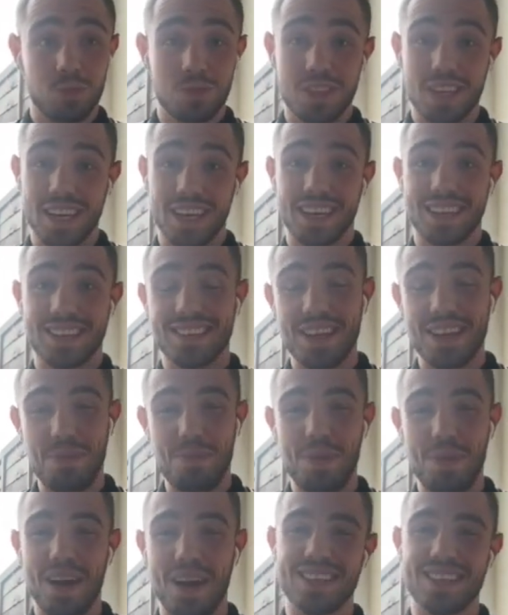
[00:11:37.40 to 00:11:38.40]
Take it
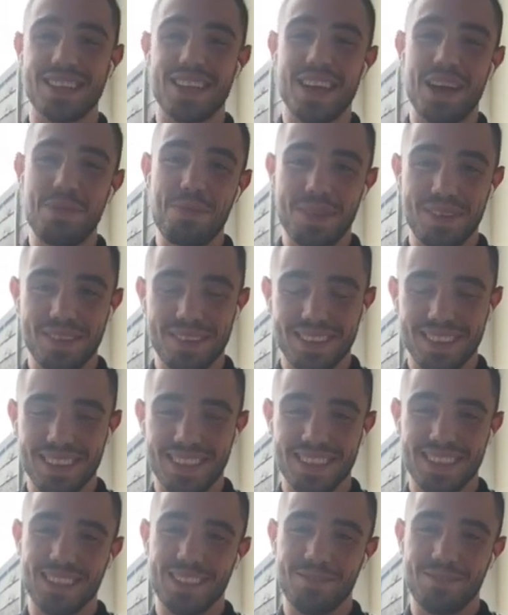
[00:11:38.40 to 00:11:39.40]
step by step,
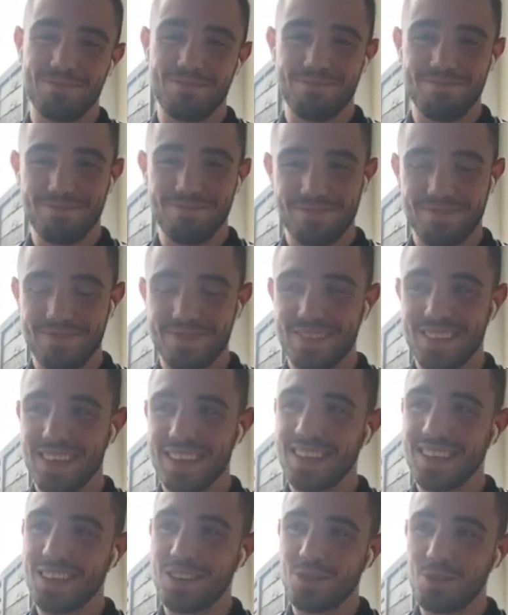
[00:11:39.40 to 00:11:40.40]
and
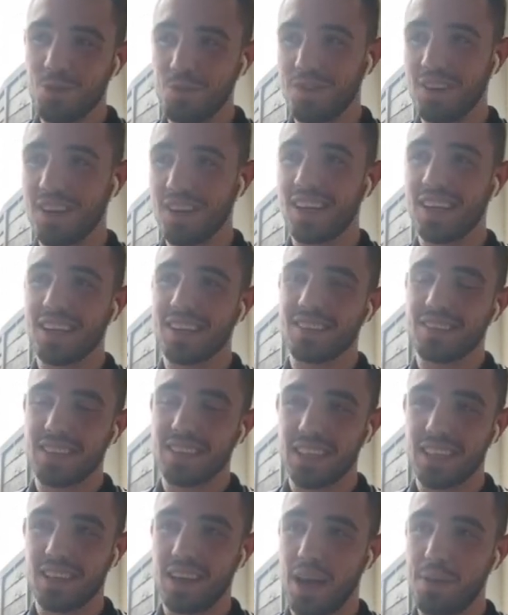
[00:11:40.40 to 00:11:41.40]
then hopefully, like you
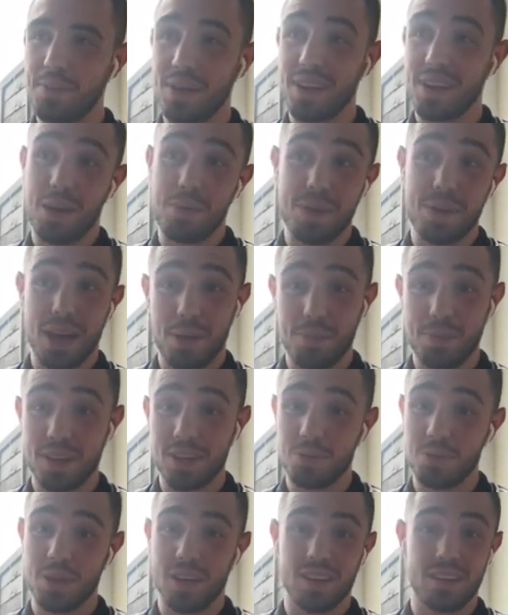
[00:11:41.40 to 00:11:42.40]
say, I'd be happy
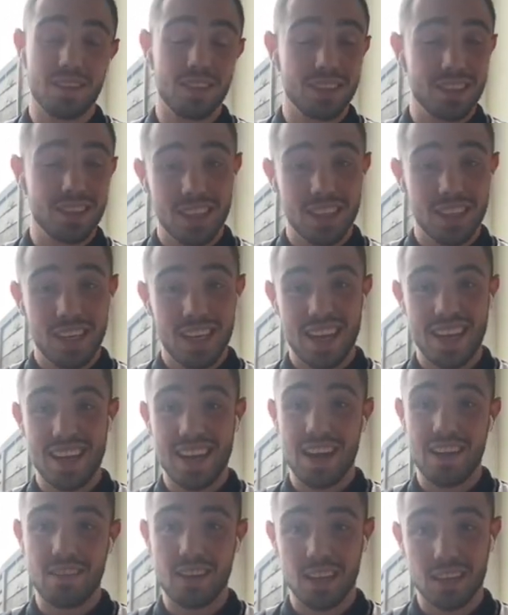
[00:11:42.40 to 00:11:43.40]
to win
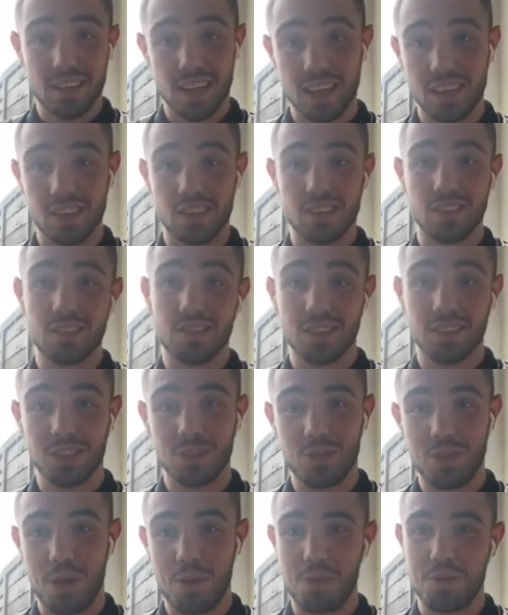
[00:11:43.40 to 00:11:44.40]
an area title.
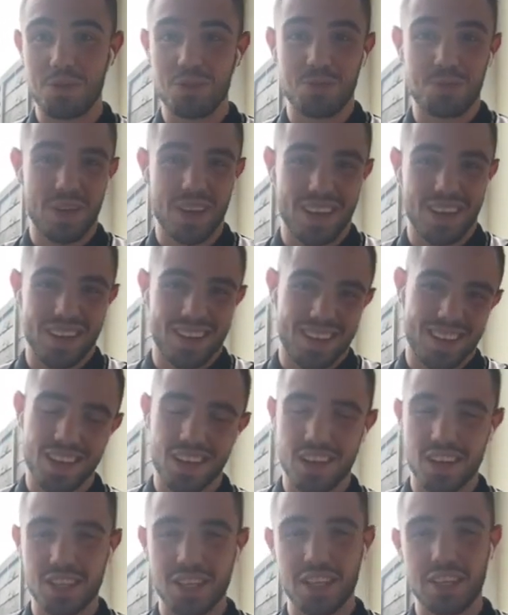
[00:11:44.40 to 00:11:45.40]
That would just be
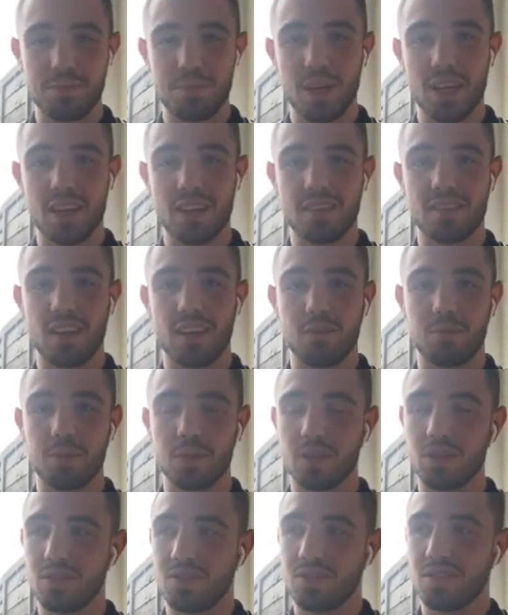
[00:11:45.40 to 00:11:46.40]
an achievement in itself,
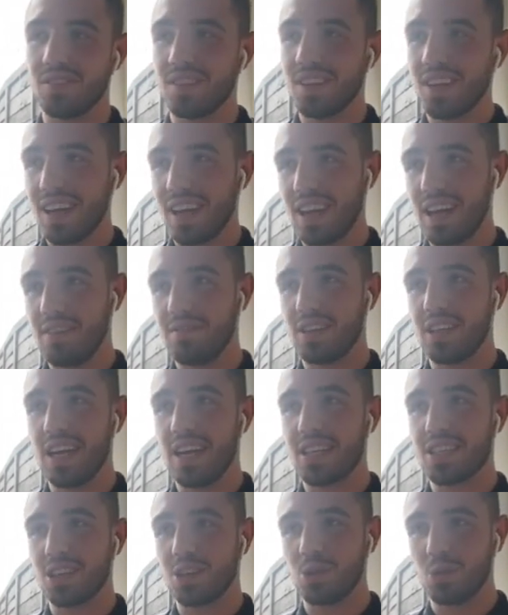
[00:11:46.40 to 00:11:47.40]
because 11
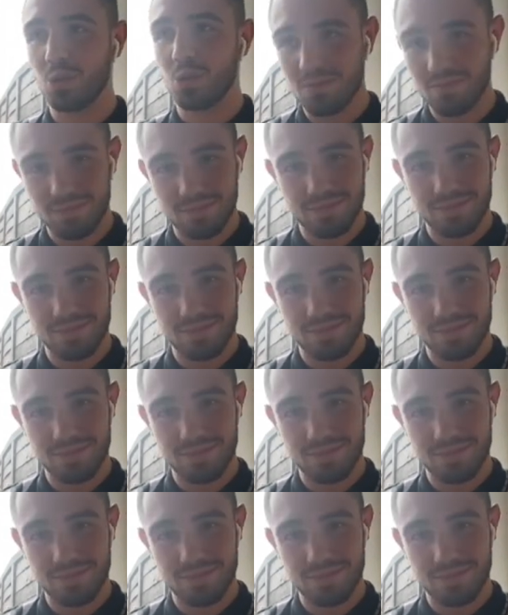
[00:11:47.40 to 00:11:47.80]
years ago,